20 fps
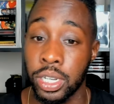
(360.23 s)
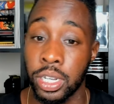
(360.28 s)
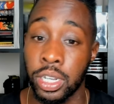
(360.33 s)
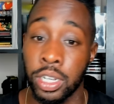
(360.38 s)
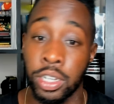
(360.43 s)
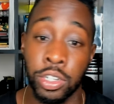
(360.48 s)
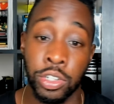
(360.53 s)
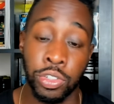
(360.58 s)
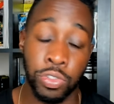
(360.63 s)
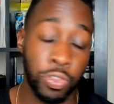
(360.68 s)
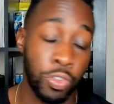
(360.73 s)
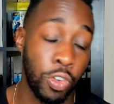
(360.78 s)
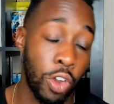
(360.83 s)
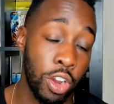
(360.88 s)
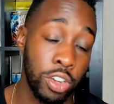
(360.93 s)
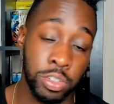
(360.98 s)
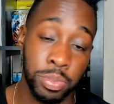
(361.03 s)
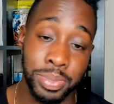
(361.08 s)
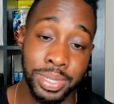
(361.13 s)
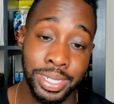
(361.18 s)
as far as
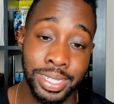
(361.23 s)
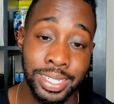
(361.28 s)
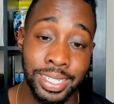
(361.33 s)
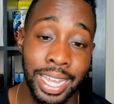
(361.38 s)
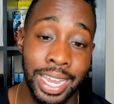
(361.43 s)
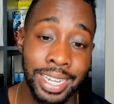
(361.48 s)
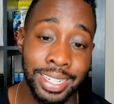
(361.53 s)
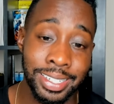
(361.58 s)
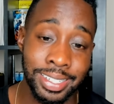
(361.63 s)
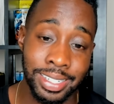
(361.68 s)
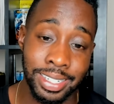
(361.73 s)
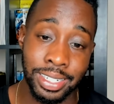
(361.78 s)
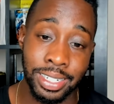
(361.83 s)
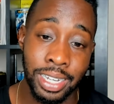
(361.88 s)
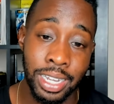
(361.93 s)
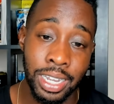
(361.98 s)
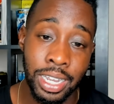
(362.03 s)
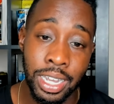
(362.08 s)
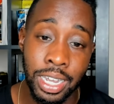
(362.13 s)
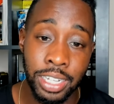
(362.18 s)
the mistakes and
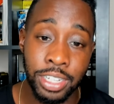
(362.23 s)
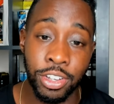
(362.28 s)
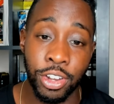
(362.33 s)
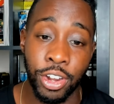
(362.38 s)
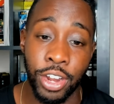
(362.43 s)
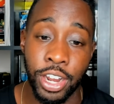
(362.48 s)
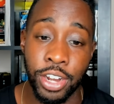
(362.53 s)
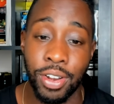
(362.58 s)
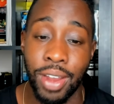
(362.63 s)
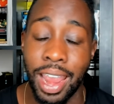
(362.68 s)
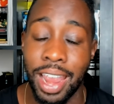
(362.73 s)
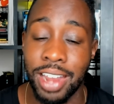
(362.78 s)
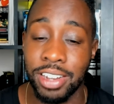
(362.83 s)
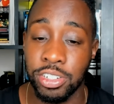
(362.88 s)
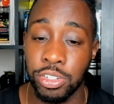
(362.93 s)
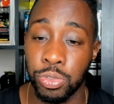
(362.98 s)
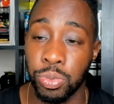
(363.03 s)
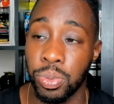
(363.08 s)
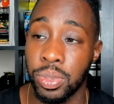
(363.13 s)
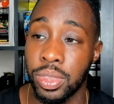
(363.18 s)
their
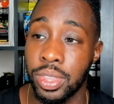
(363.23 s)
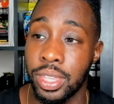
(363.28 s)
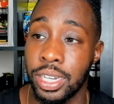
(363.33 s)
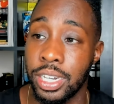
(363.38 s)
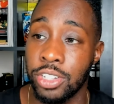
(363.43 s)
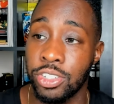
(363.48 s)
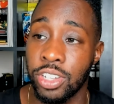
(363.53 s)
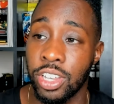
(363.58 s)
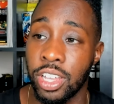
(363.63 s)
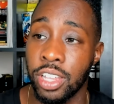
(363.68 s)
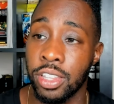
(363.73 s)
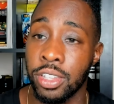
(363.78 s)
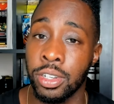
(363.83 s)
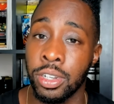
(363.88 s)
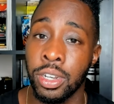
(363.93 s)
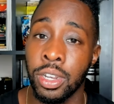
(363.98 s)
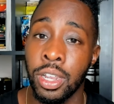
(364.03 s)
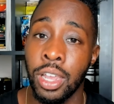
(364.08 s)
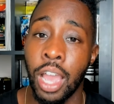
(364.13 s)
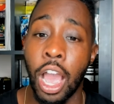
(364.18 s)
interactions within each other.
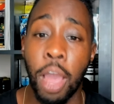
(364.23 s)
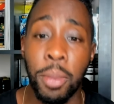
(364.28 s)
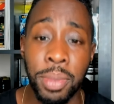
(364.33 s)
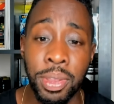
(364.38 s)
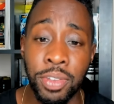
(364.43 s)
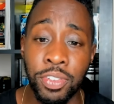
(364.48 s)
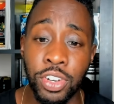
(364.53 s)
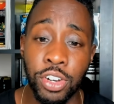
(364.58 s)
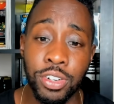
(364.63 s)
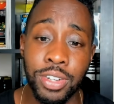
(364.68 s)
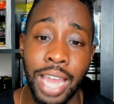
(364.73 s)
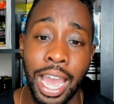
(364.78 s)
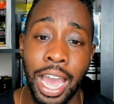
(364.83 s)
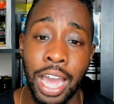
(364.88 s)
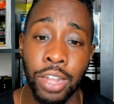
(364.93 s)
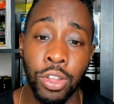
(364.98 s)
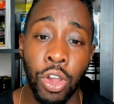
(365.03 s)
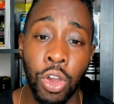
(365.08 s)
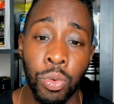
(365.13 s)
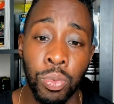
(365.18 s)
Um, even their
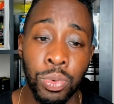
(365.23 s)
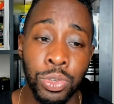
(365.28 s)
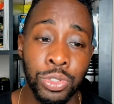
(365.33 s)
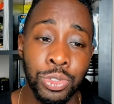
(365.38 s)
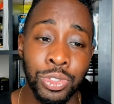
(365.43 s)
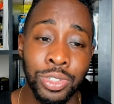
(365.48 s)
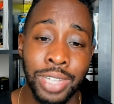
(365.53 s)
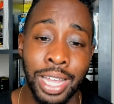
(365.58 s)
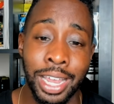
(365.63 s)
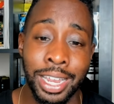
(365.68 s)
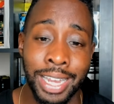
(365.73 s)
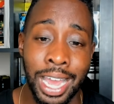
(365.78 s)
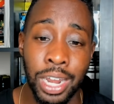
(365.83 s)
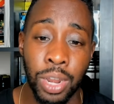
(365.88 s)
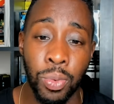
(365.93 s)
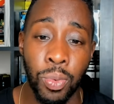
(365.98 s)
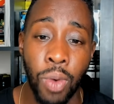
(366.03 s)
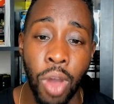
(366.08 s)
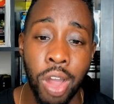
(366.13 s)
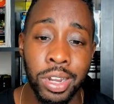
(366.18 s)
dialogue, which was like kind of
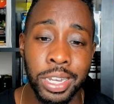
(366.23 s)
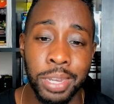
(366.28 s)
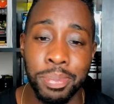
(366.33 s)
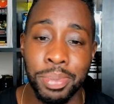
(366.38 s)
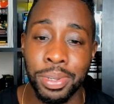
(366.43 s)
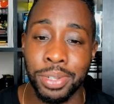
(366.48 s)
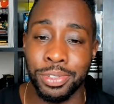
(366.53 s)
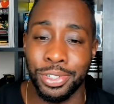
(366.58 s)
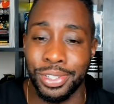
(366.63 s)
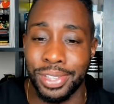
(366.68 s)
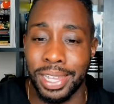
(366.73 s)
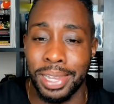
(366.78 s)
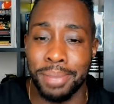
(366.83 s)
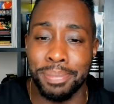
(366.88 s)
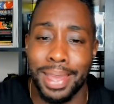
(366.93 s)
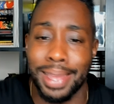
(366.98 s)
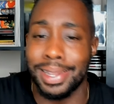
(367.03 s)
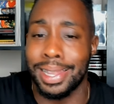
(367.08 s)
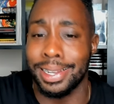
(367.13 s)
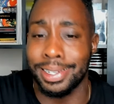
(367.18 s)
wonky, but you think back
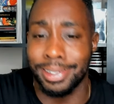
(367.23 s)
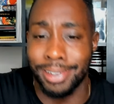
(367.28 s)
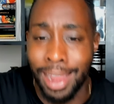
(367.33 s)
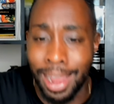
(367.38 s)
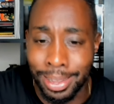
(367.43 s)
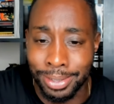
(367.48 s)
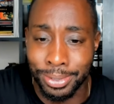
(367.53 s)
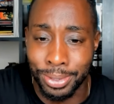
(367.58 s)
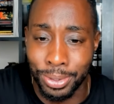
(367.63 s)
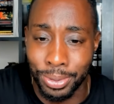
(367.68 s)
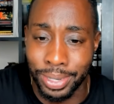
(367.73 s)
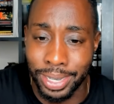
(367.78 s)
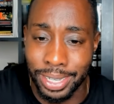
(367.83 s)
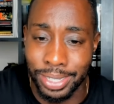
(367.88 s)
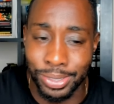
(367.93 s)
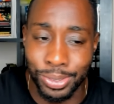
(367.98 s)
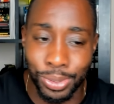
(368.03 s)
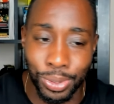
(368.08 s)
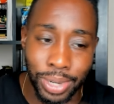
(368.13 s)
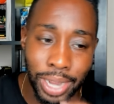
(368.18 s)
like they're high school kids,
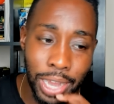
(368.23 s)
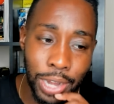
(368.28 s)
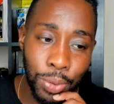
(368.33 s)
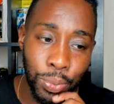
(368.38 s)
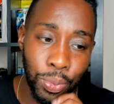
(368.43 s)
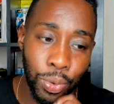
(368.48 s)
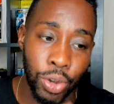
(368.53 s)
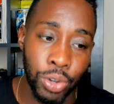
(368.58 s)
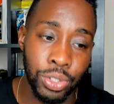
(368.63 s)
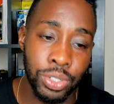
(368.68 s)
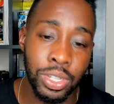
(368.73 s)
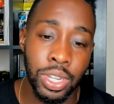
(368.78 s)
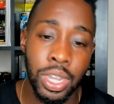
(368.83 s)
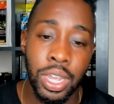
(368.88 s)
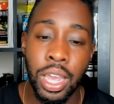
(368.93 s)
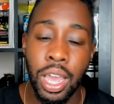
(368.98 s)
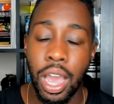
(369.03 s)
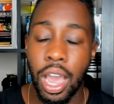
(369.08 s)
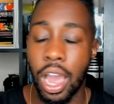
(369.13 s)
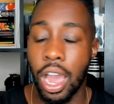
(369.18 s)
so it kind of works.
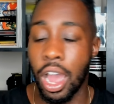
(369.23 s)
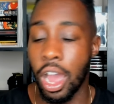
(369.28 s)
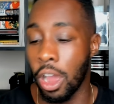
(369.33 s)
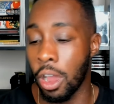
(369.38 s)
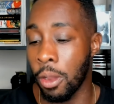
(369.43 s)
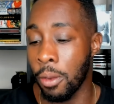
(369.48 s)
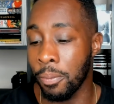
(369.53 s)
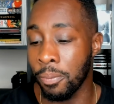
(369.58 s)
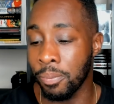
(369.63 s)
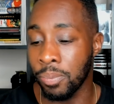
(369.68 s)
Um,